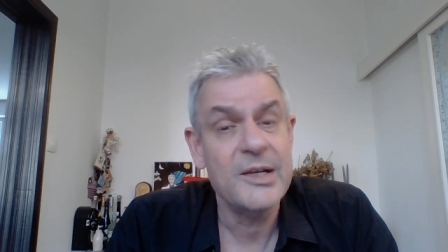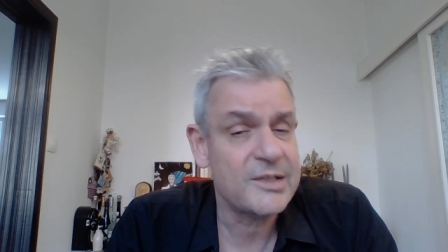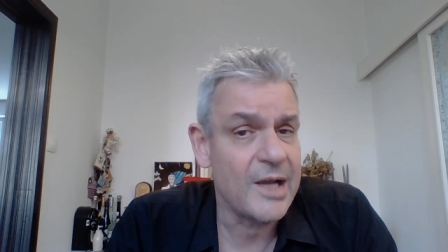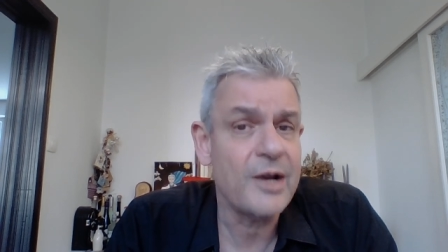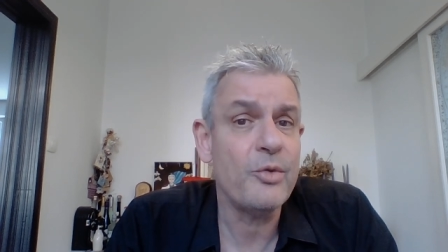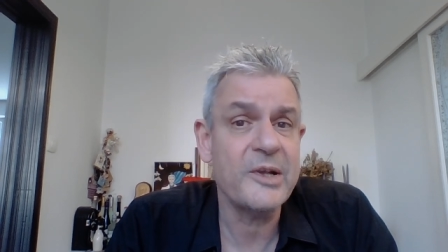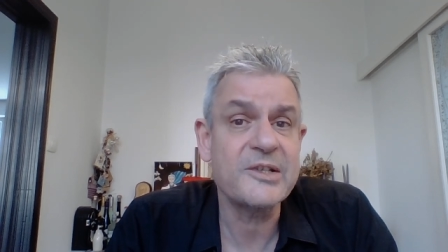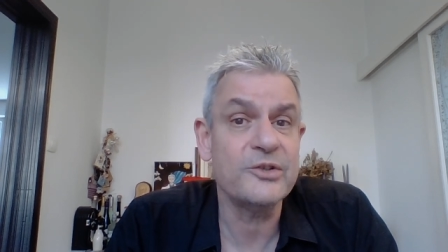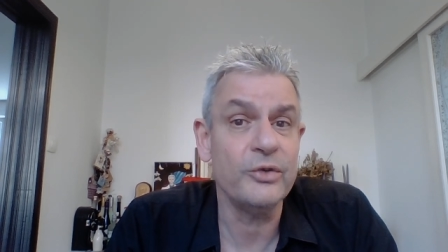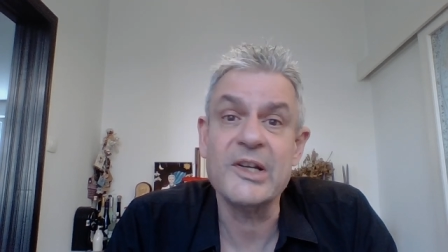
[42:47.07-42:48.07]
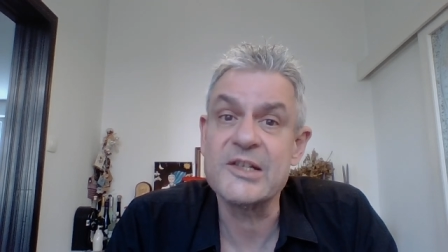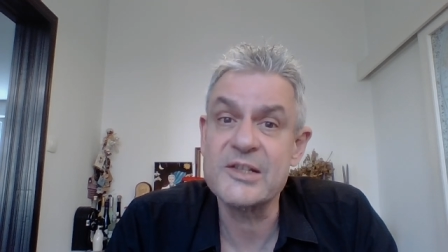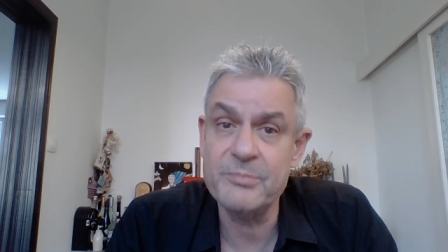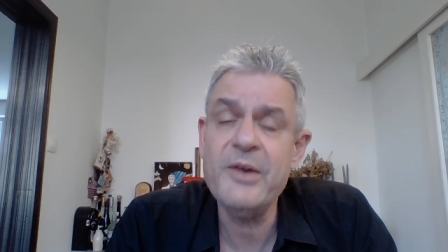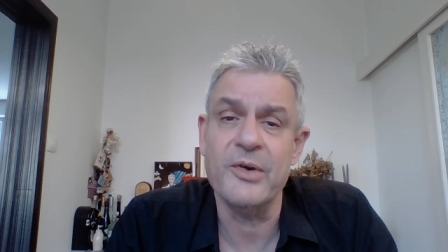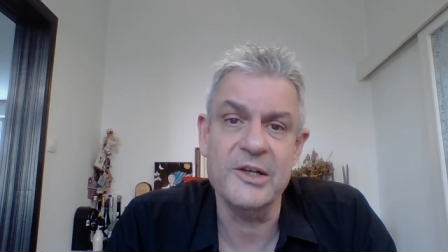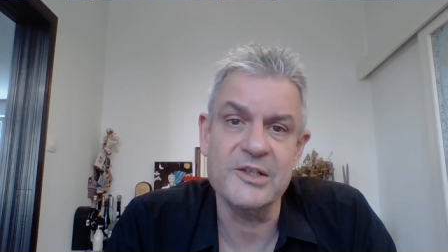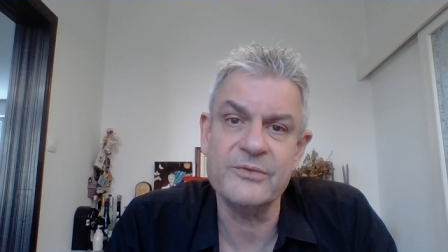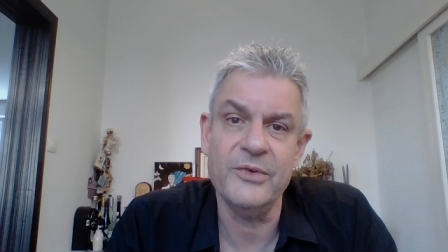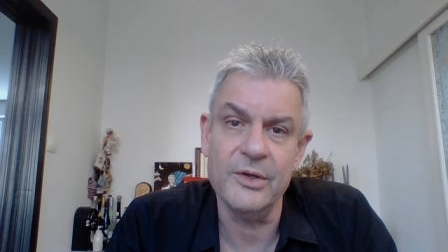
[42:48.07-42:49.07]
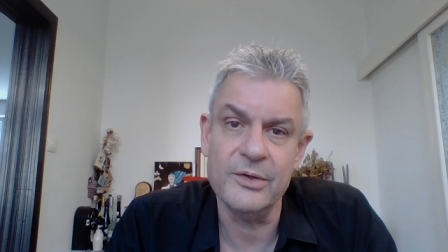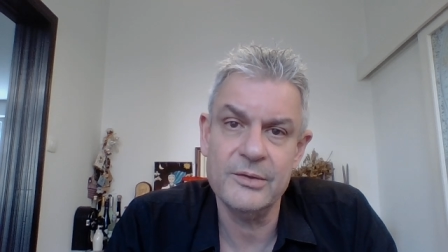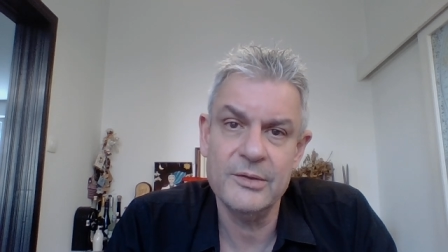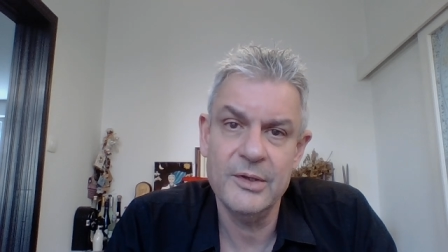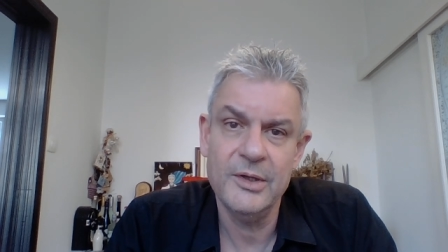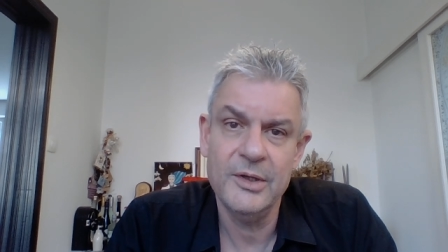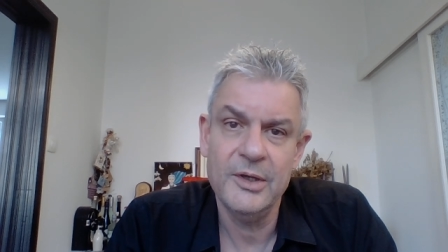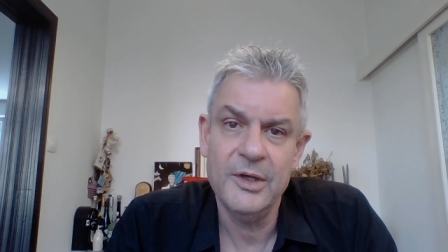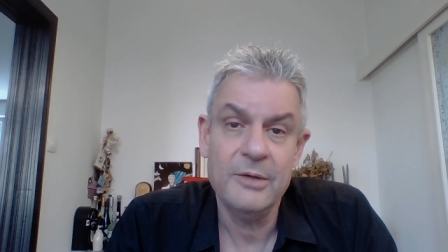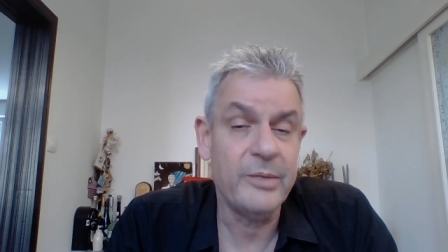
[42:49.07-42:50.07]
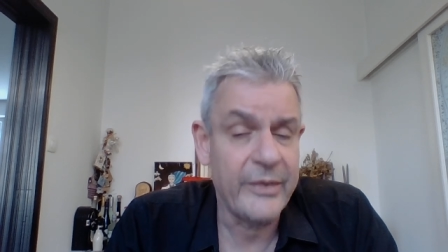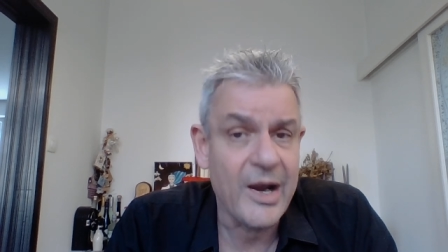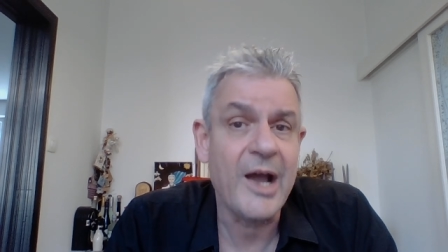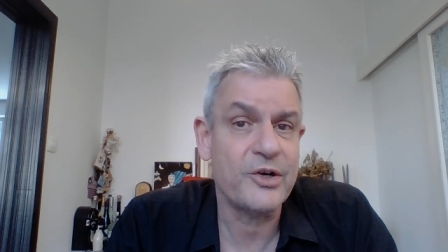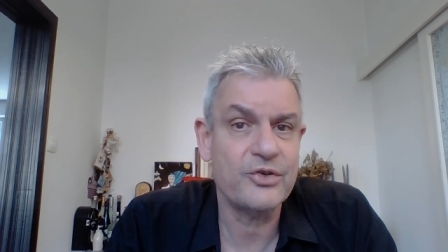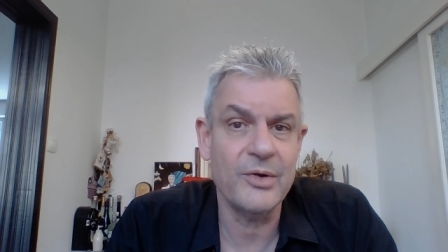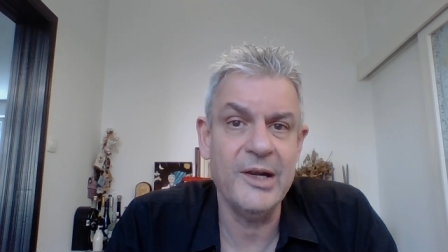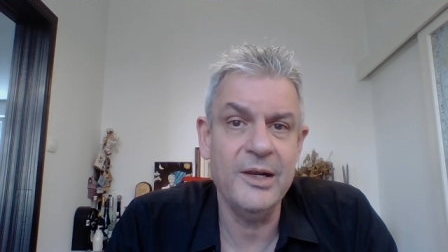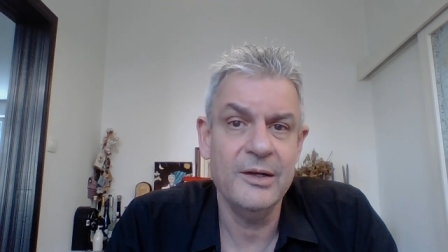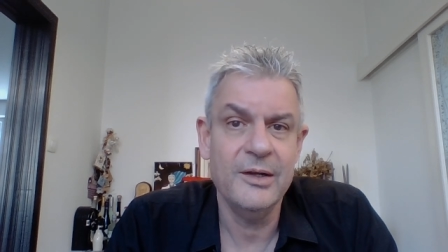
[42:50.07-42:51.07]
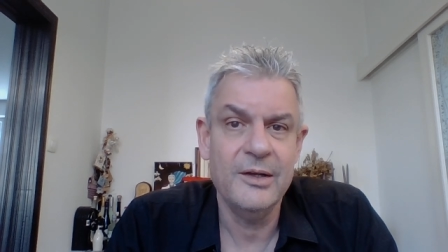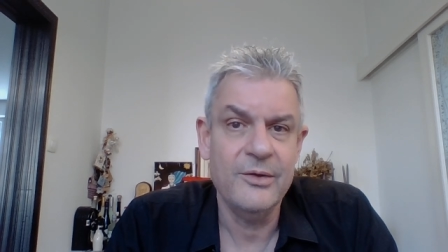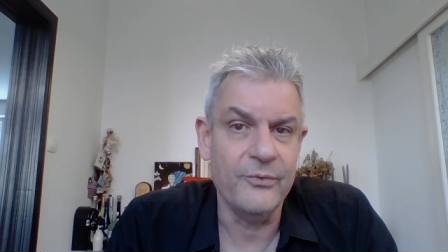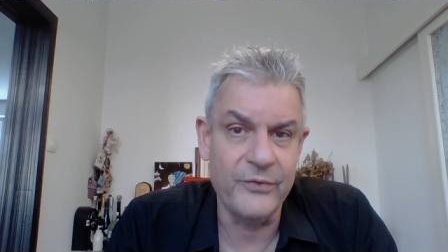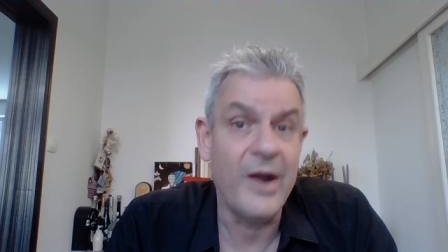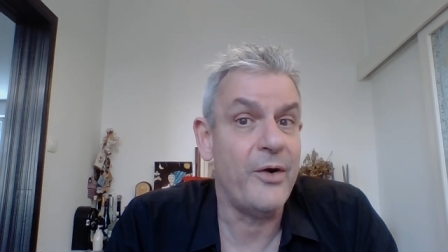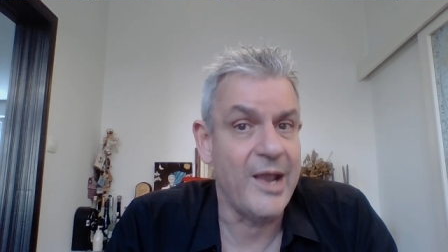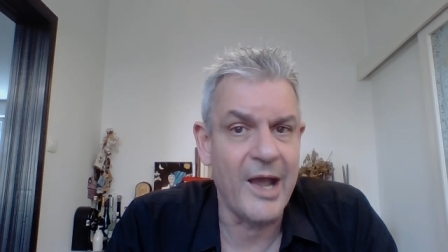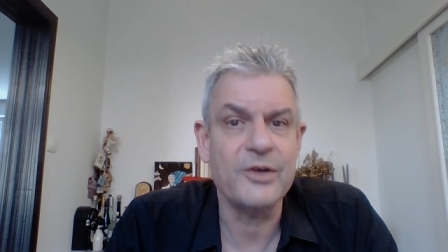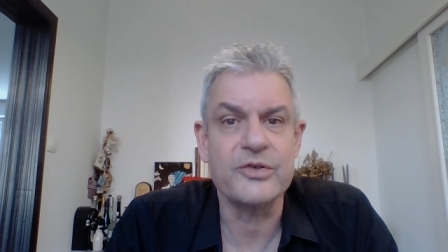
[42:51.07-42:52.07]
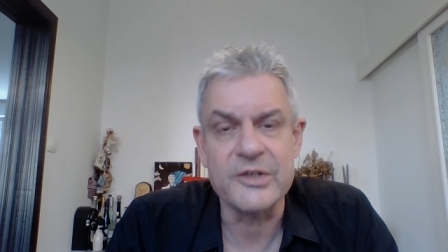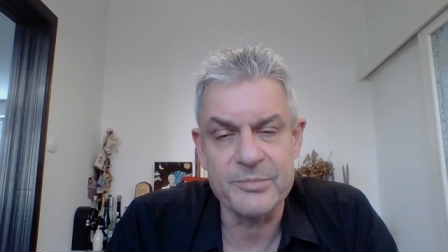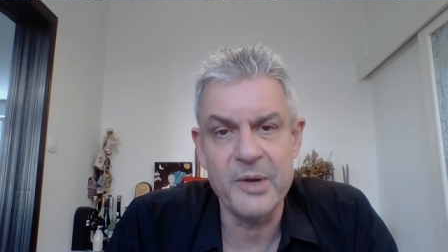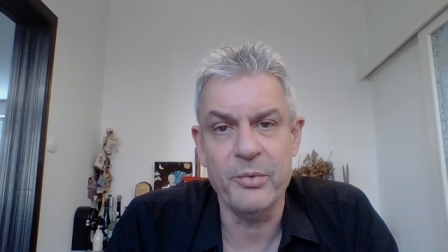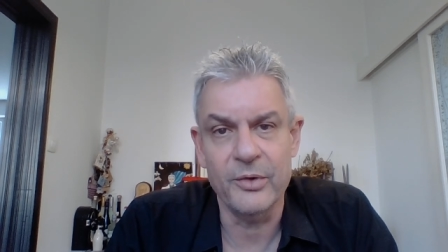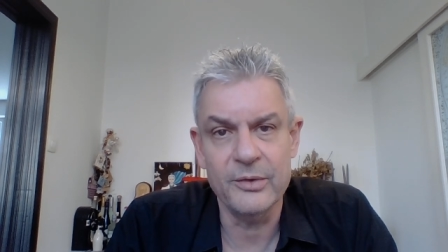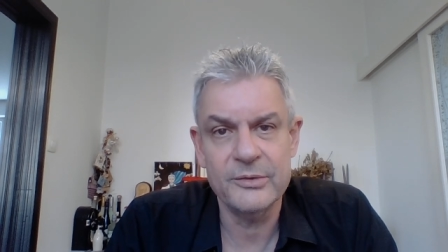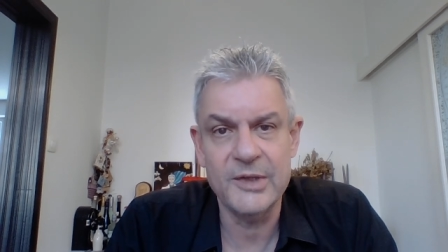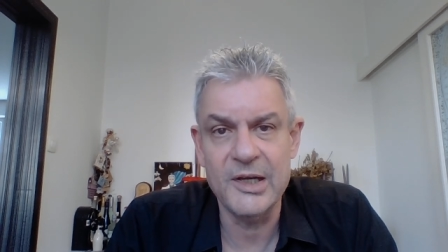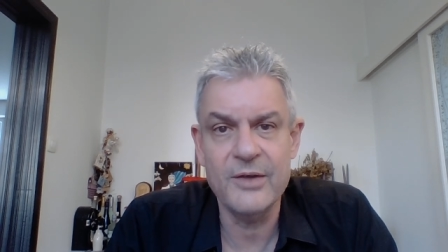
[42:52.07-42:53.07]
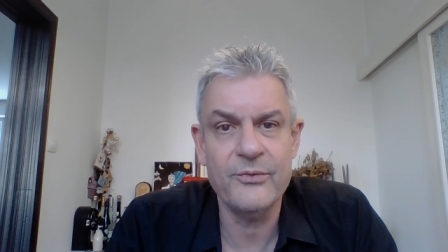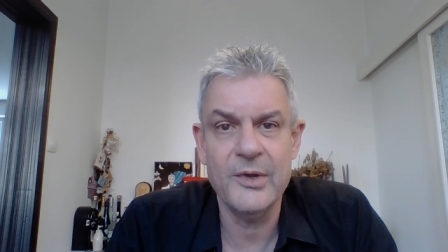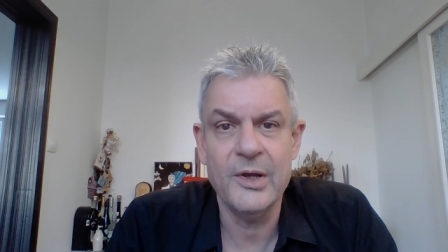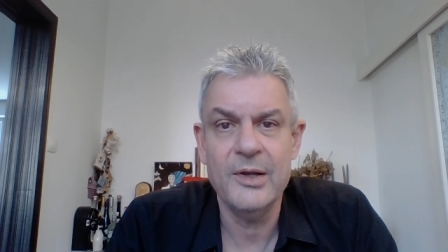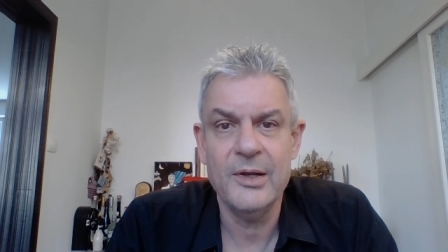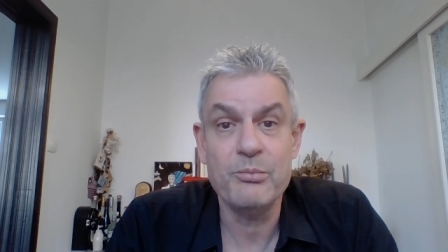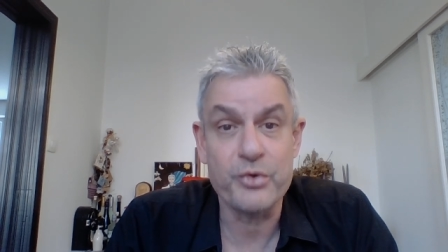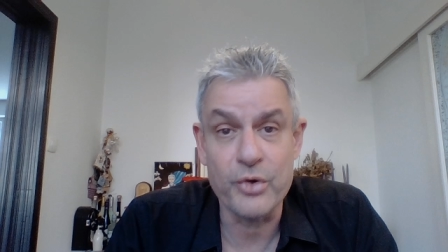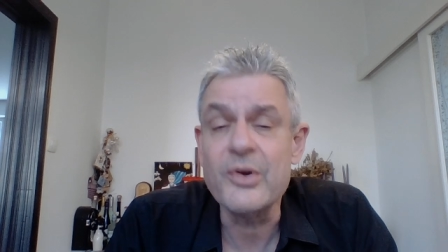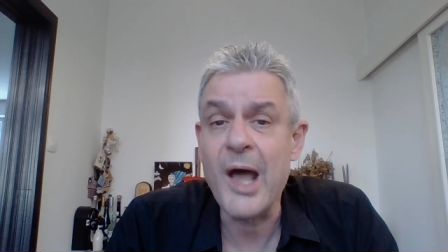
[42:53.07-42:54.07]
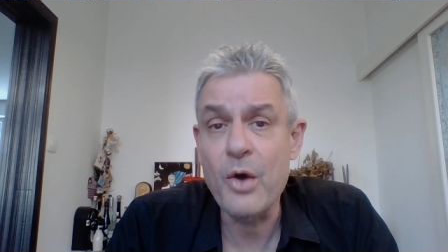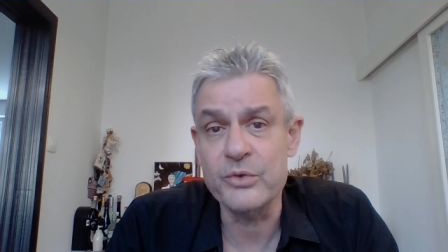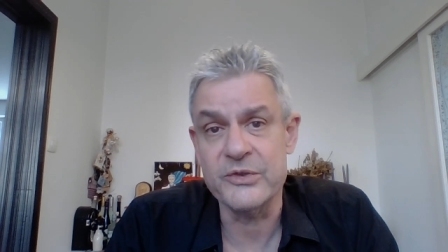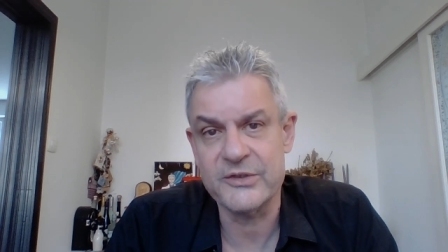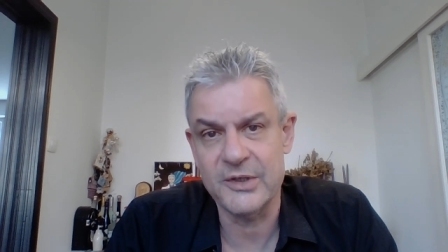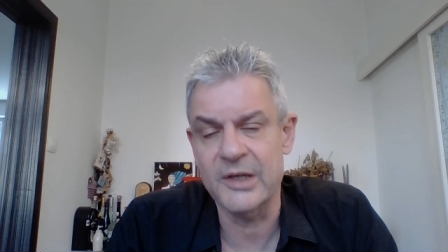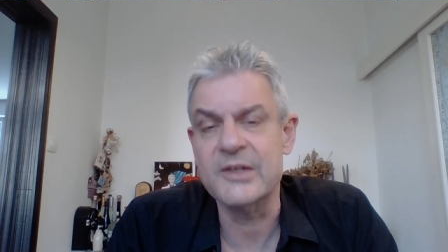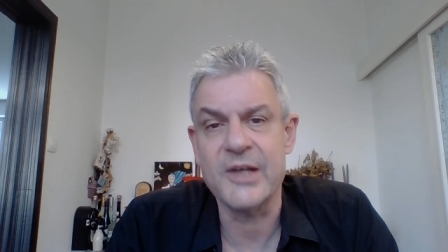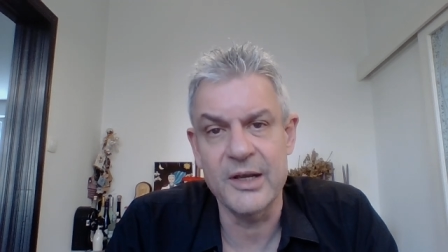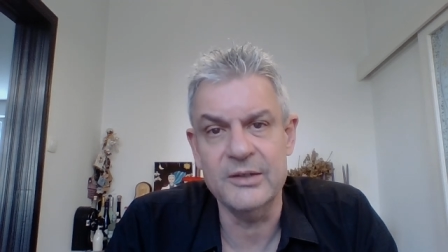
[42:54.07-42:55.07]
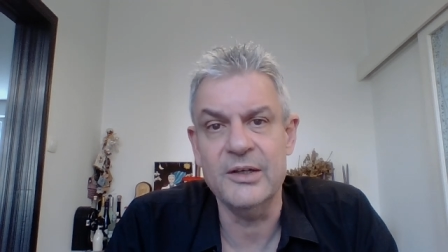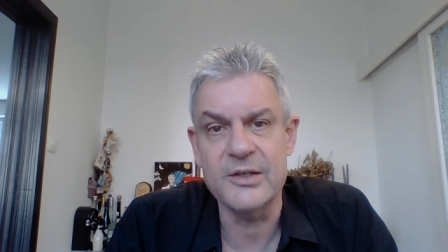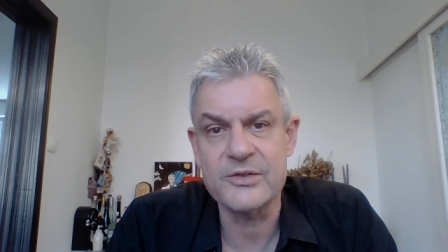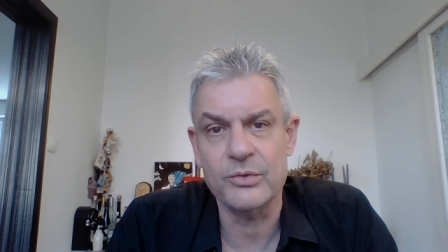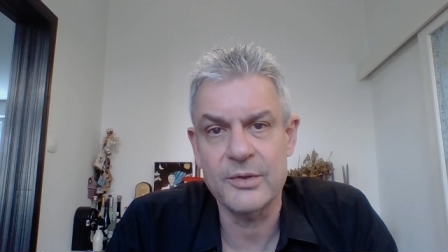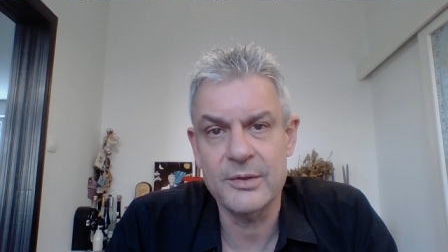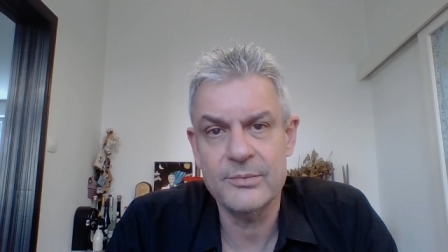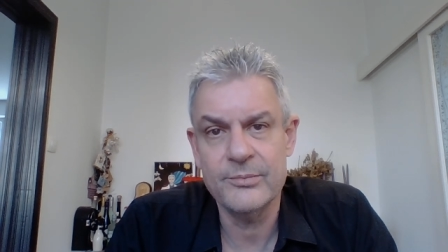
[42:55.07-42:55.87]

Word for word: Psychopaths don't experience fear, but they're actually very anxious people. They have pronounced anxiety disorder.